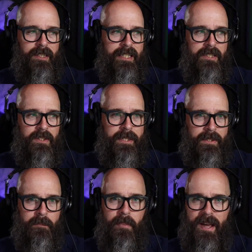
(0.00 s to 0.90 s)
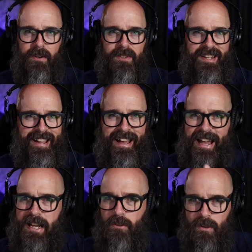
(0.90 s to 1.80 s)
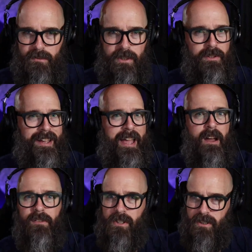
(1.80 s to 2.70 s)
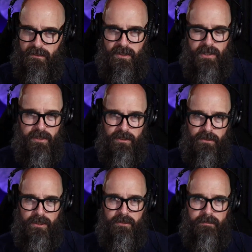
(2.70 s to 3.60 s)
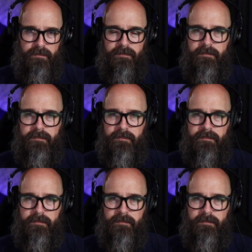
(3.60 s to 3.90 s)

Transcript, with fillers: is, is better than either of you ever could have done on your own.